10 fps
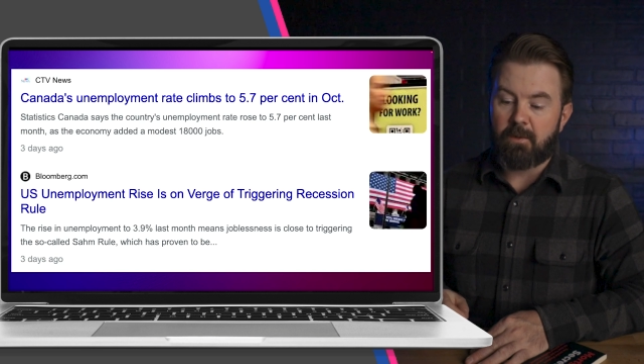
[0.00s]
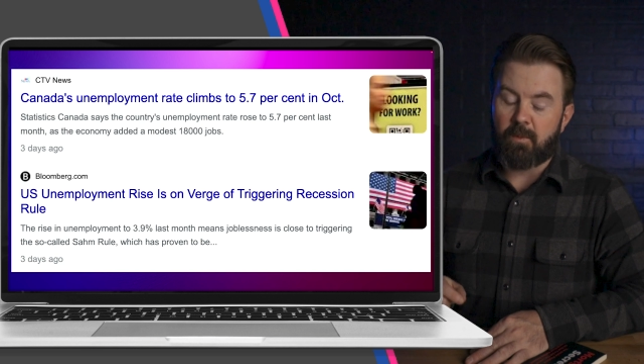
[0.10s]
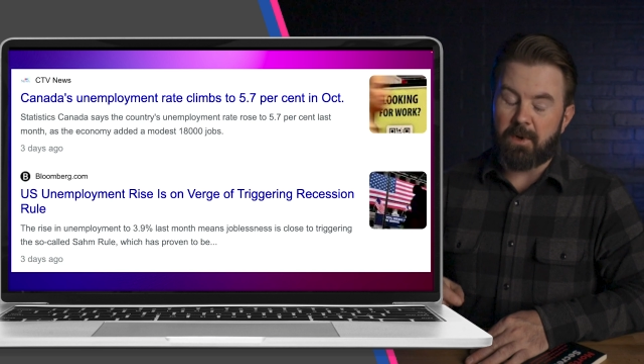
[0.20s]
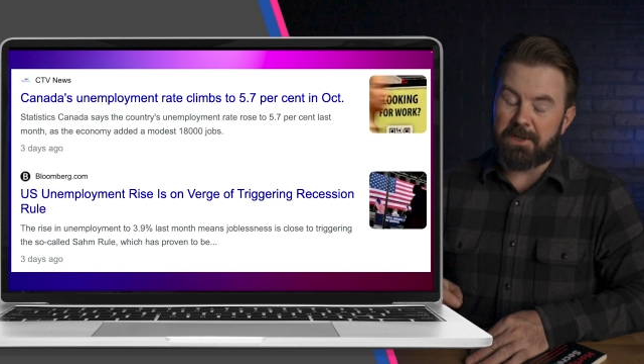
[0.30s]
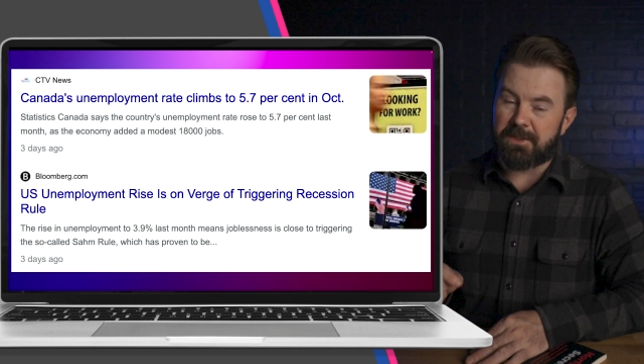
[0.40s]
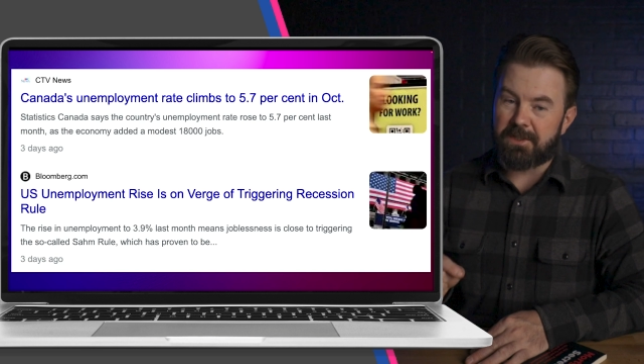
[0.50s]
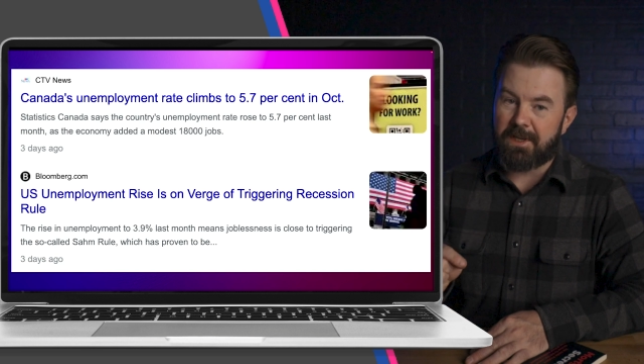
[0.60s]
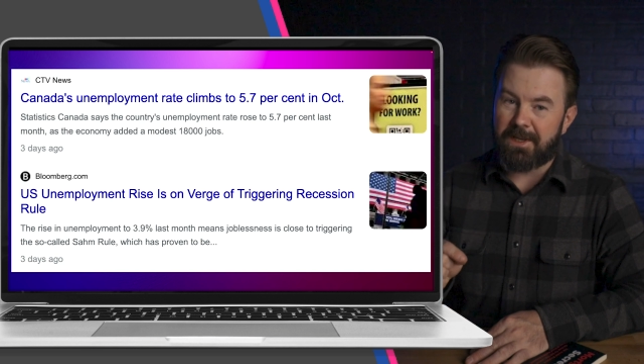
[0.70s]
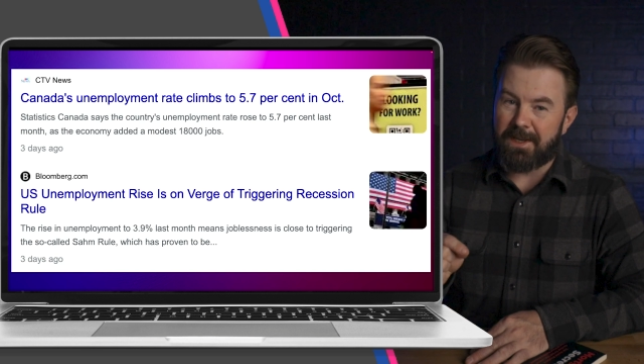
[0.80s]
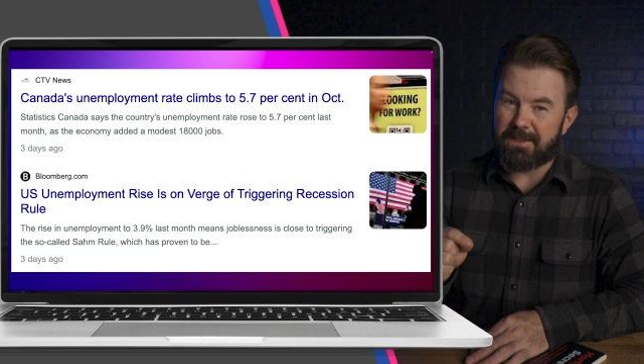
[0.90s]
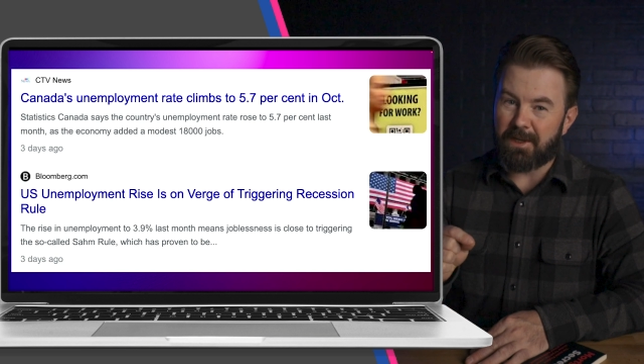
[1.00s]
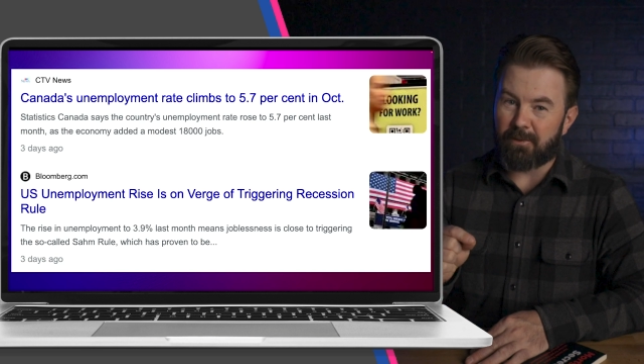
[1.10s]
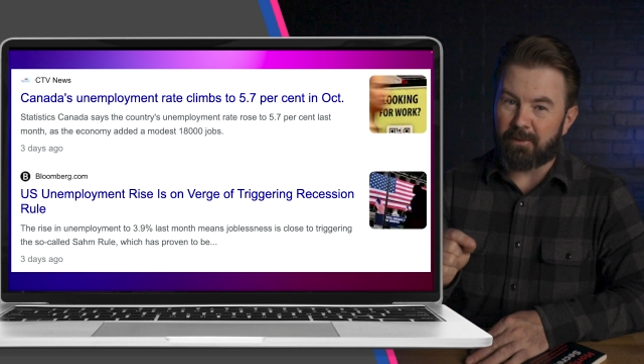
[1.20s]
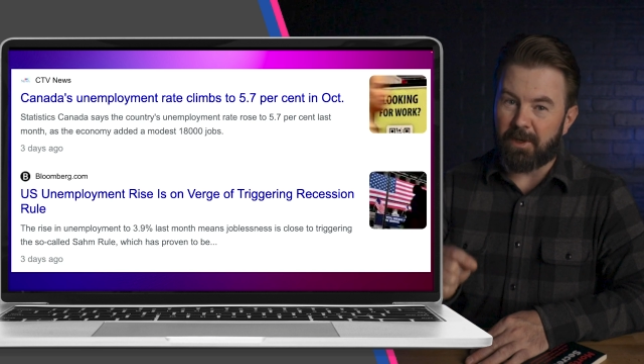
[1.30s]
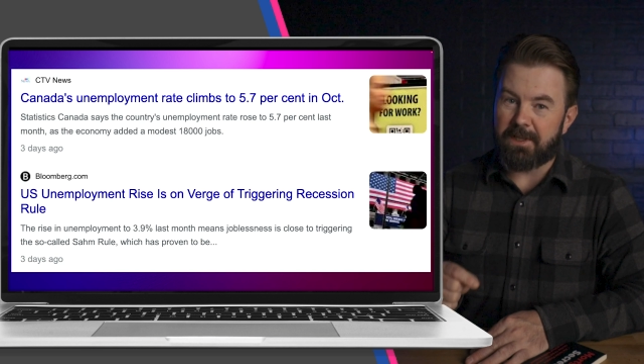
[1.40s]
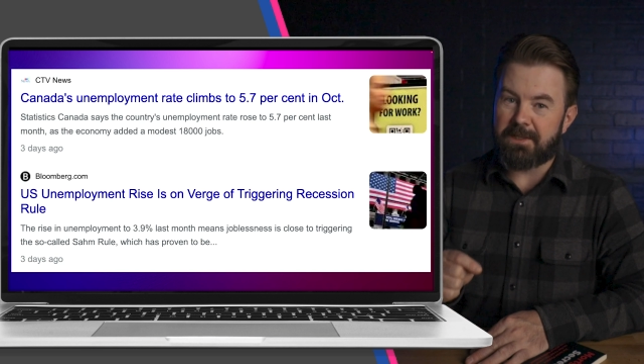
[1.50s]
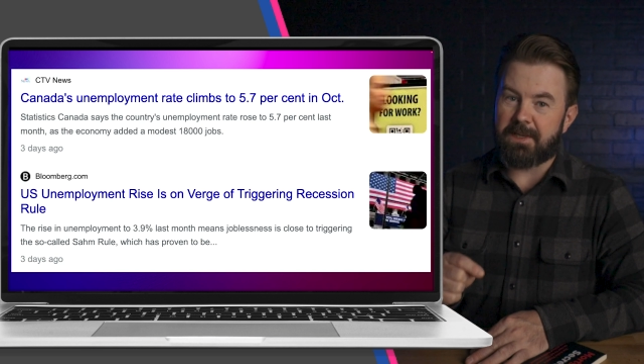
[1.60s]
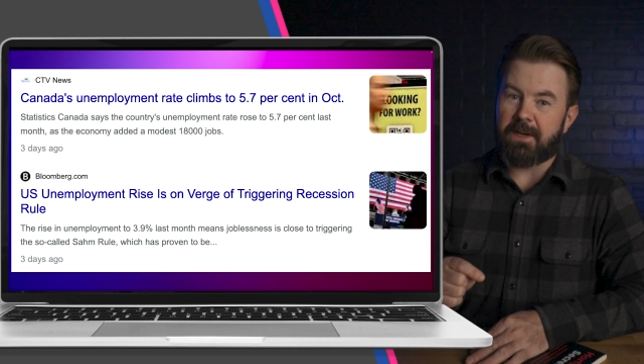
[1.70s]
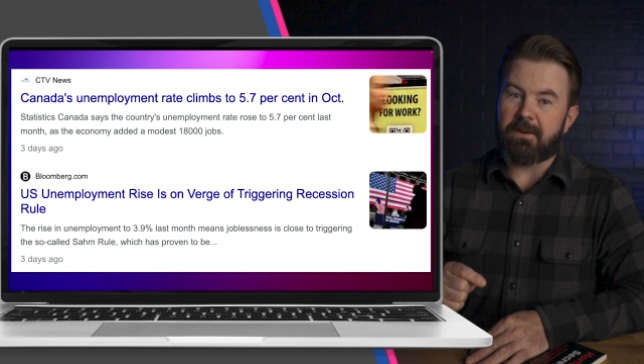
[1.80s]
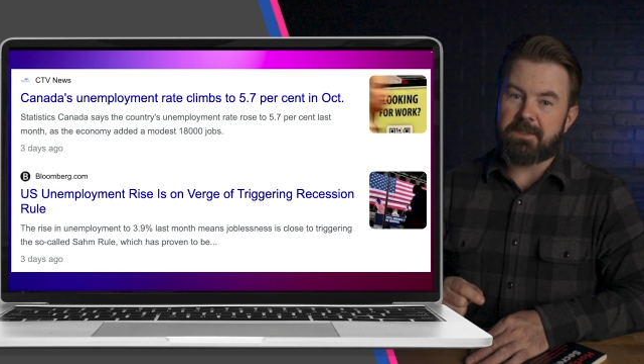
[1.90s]
which is a really
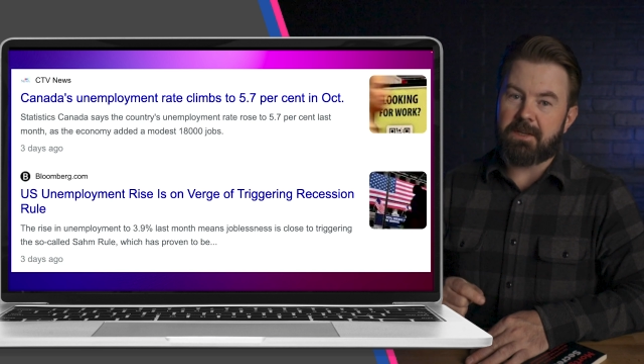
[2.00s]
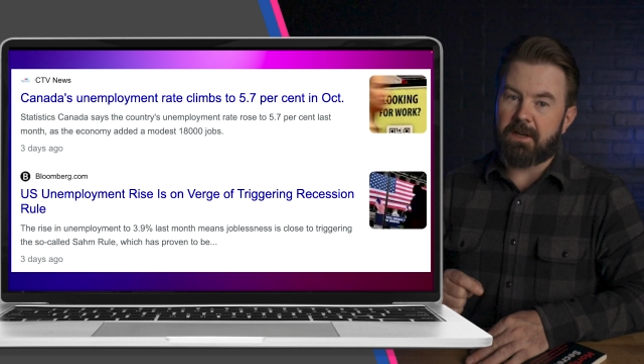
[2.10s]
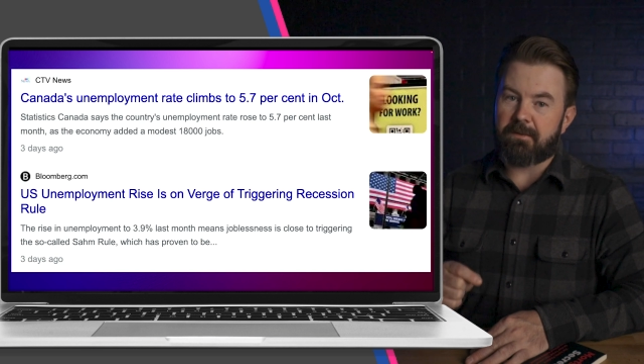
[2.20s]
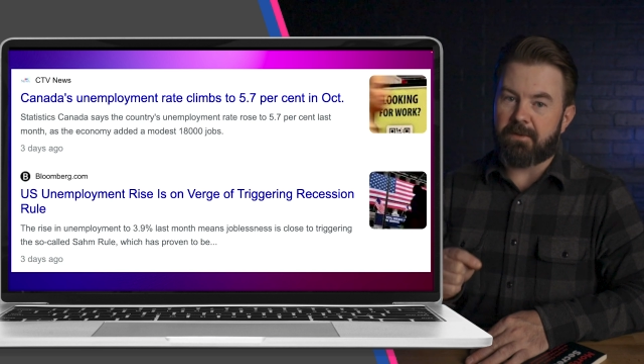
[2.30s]
scary sign